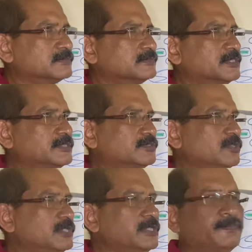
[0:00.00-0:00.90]
There is no
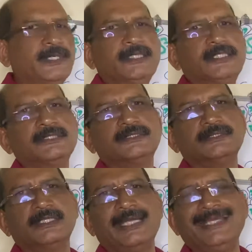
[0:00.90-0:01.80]
other part is
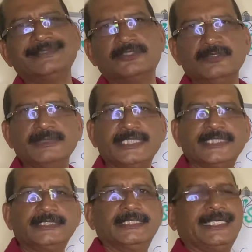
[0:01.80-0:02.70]
as
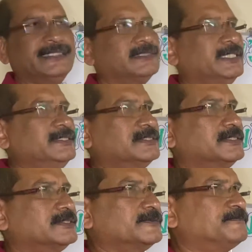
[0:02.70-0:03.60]
complicated as
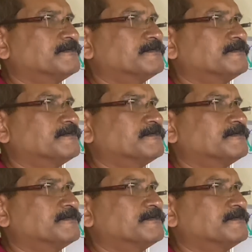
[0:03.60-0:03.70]
tenses.